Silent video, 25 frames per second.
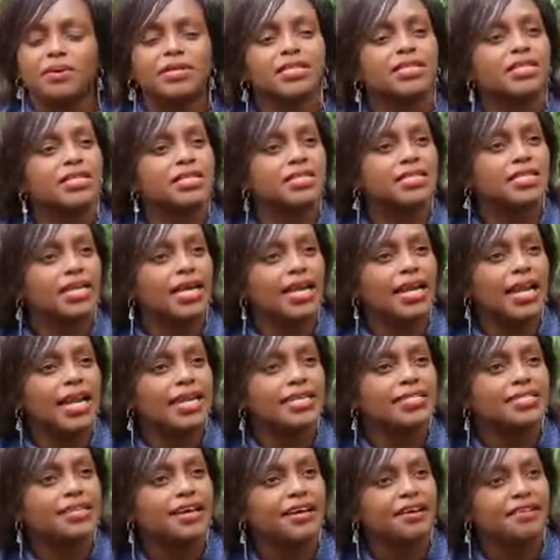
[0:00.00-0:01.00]
what else can
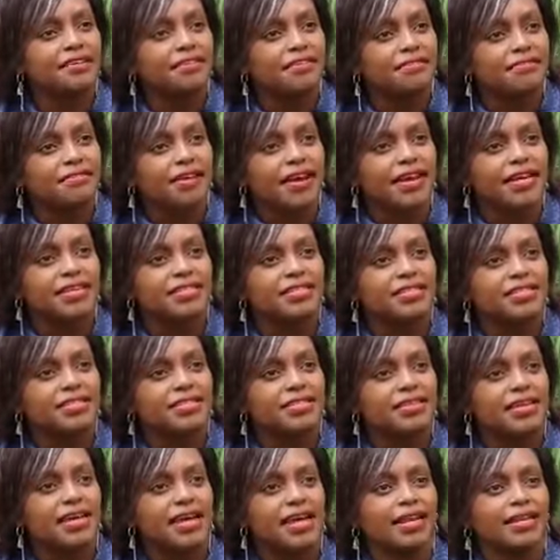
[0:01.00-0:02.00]
I sacrifice?
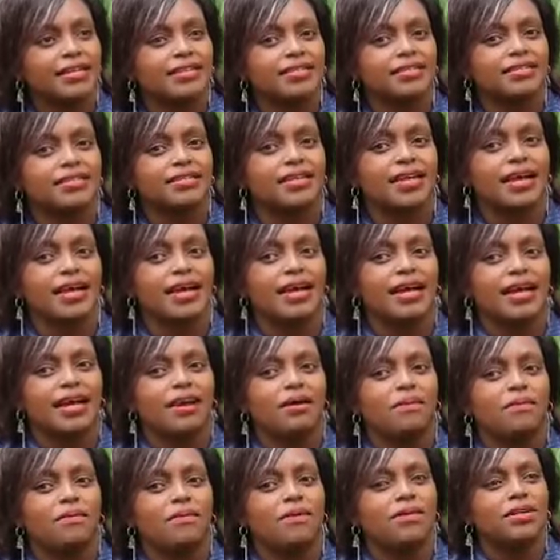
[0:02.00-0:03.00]
And
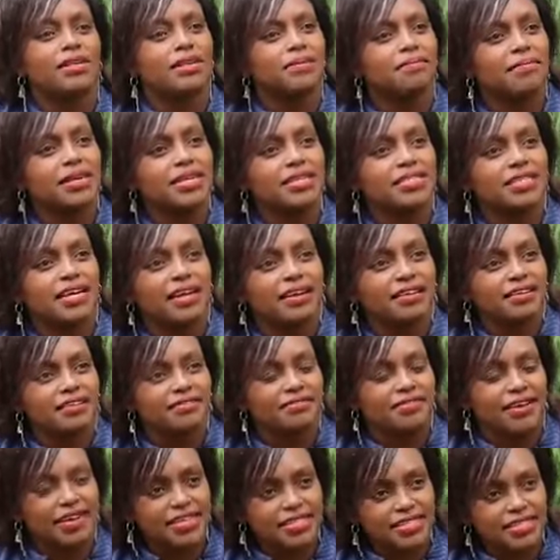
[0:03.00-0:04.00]
what am I
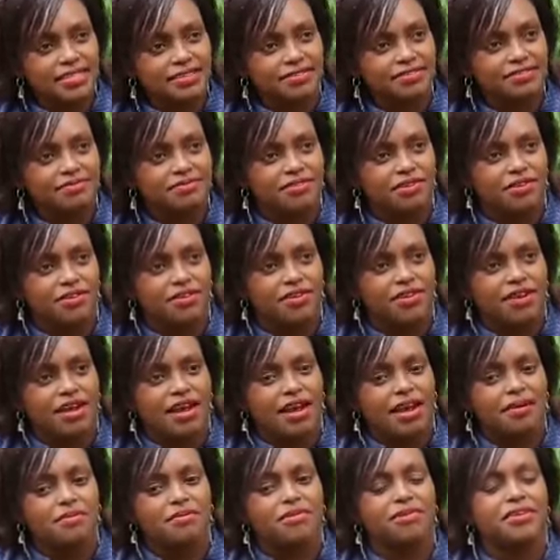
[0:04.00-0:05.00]
sacrificing for?
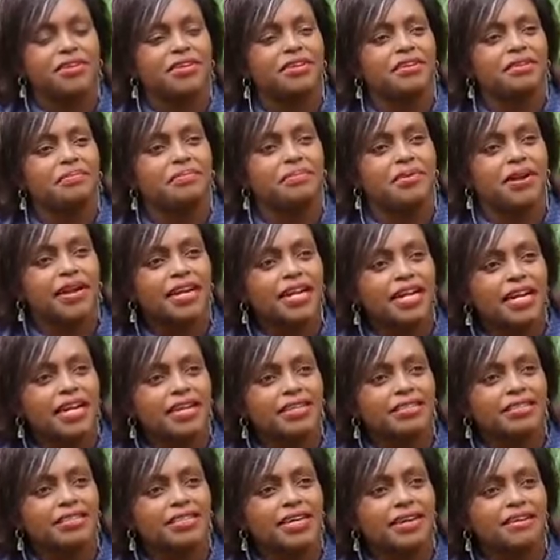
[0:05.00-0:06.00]
I'm already
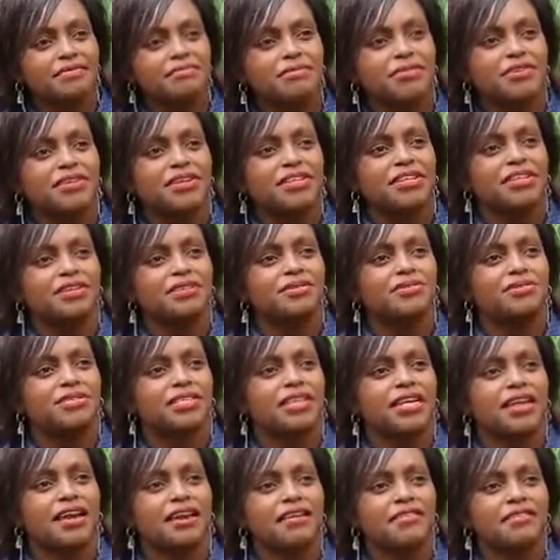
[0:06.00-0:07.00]
pregnant. I'm already
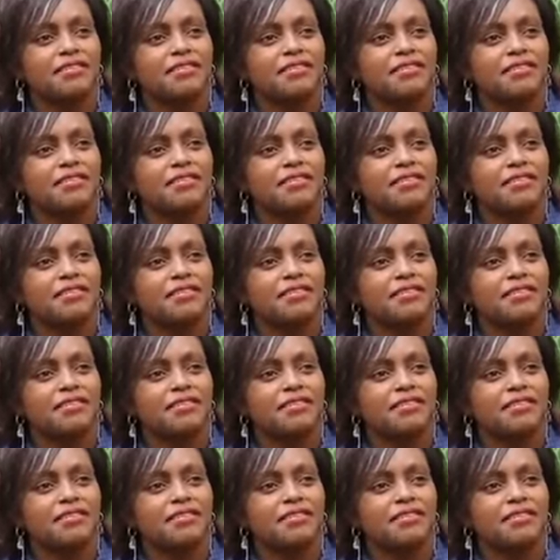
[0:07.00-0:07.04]
losing